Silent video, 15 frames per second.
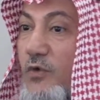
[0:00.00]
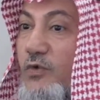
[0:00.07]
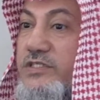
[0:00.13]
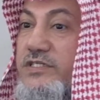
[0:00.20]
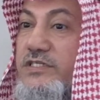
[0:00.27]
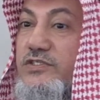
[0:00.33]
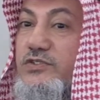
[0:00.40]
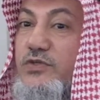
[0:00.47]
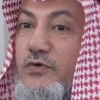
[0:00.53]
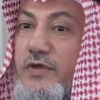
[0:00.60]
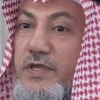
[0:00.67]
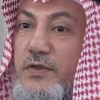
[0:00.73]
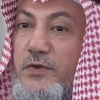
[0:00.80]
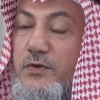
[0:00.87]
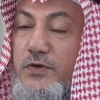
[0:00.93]
which is
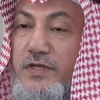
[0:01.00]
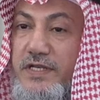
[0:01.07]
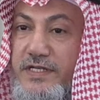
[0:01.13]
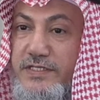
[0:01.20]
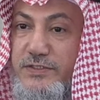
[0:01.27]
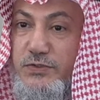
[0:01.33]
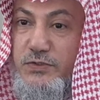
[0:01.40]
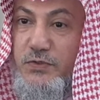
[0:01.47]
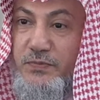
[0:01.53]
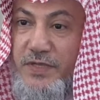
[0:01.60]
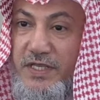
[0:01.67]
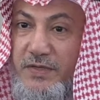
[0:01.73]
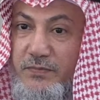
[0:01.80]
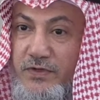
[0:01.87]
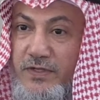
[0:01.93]
doing goodness to
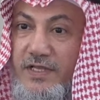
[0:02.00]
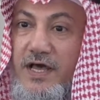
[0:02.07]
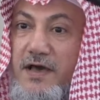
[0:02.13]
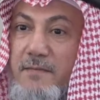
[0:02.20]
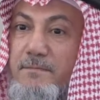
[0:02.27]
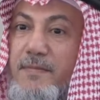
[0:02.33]
people